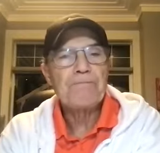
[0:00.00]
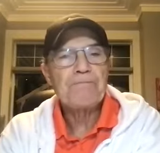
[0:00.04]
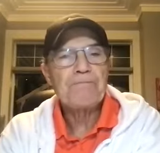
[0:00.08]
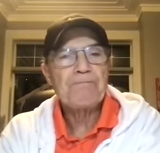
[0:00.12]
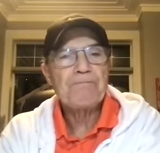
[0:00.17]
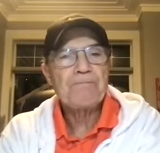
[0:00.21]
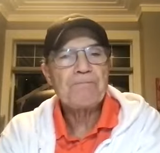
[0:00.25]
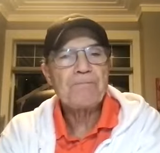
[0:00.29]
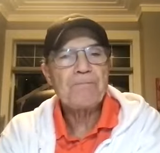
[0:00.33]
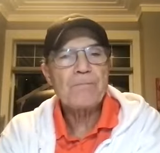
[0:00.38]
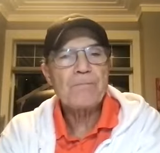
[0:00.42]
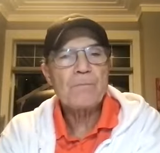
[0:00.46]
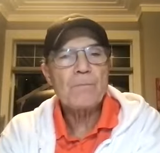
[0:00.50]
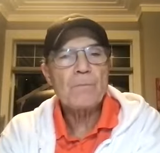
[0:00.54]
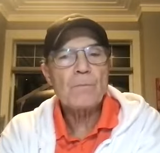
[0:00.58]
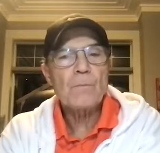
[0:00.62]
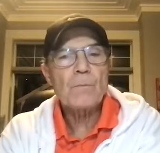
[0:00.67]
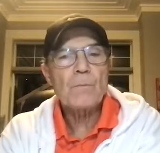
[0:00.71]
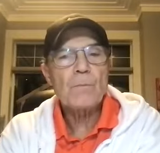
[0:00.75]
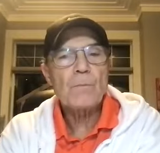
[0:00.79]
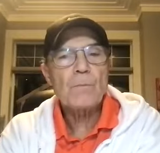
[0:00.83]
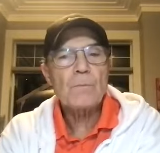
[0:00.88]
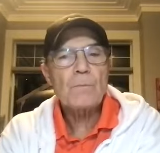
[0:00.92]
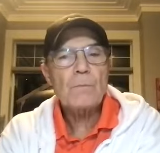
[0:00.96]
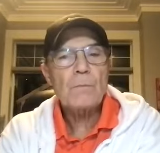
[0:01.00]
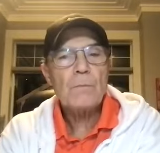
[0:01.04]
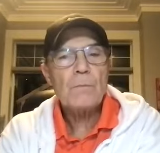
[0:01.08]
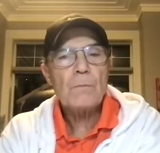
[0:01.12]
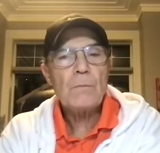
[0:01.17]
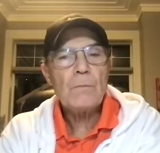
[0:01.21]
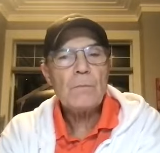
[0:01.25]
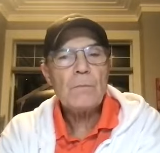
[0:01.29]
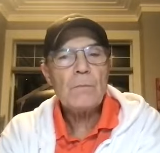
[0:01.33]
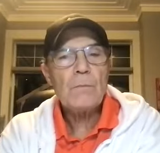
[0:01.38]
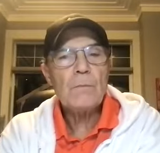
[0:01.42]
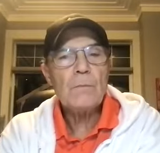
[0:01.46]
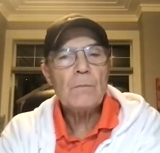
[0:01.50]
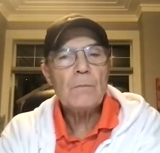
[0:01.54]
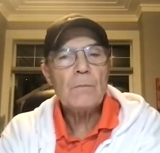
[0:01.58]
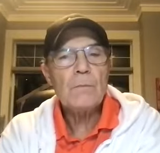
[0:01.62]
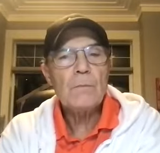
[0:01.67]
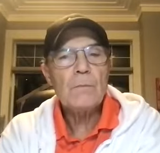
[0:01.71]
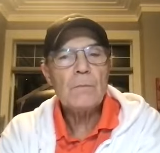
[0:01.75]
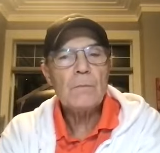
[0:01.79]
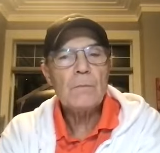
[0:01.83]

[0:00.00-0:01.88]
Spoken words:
(silence)